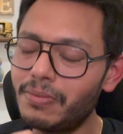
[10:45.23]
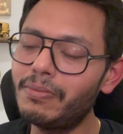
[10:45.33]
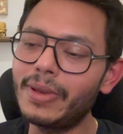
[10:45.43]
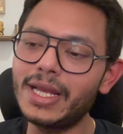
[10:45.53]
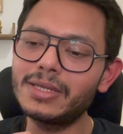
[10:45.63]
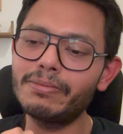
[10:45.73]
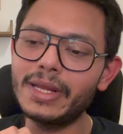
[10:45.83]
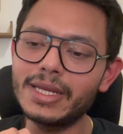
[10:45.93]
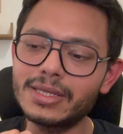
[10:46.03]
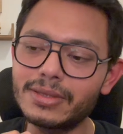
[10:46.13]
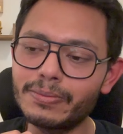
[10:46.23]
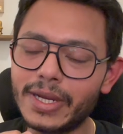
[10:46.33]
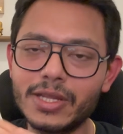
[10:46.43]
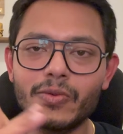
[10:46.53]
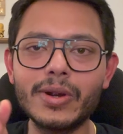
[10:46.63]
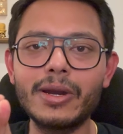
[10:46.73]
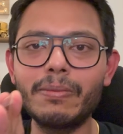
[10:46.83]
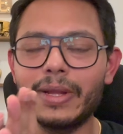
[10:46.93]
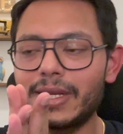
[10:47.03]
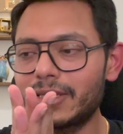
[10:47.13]
Please spread the word.
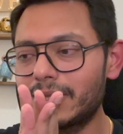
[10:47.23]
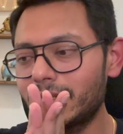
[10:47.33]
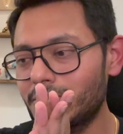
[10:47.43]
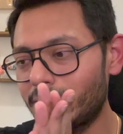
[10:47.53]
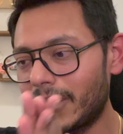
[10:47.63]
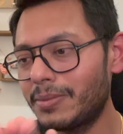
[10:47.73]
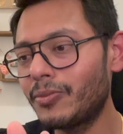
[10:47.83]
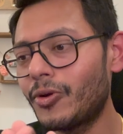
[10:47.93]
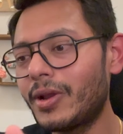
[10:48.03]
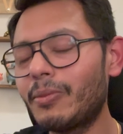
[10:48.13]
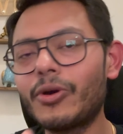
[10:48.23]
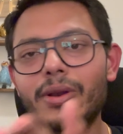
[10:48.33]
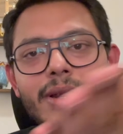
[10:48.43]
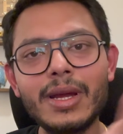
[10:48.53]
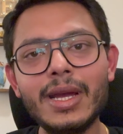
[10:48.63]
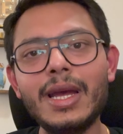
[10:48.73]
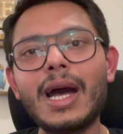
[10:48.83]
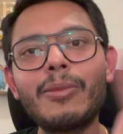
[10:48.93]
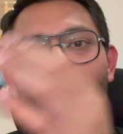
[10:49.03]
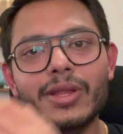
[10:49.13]
Please spread more and more
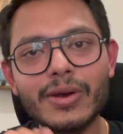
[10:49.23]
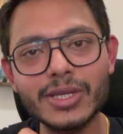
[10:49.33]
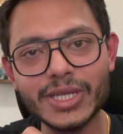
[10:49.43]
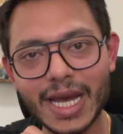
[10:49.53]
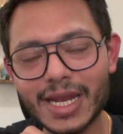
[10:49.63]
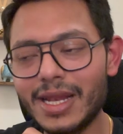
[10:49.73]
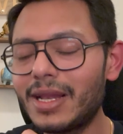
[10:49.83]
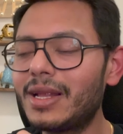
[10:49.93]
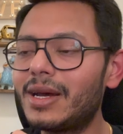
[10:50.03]
about the channel,